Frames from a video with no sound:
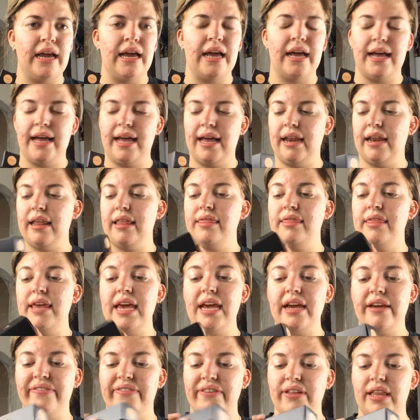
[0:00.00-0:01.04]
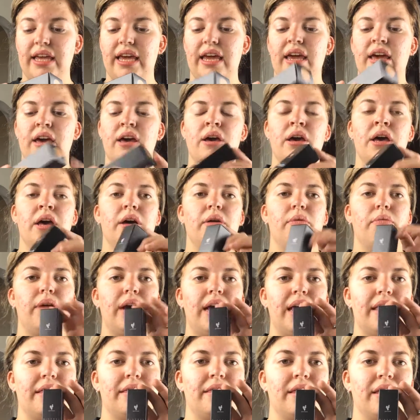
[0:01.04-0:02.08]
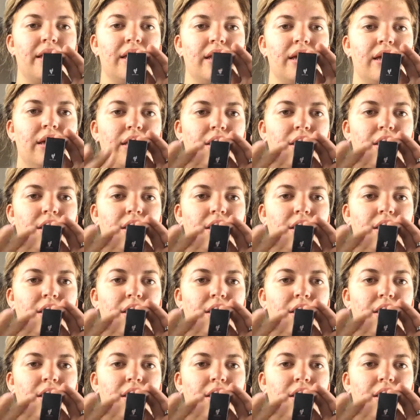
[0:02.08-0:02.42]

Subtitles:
and thankfully with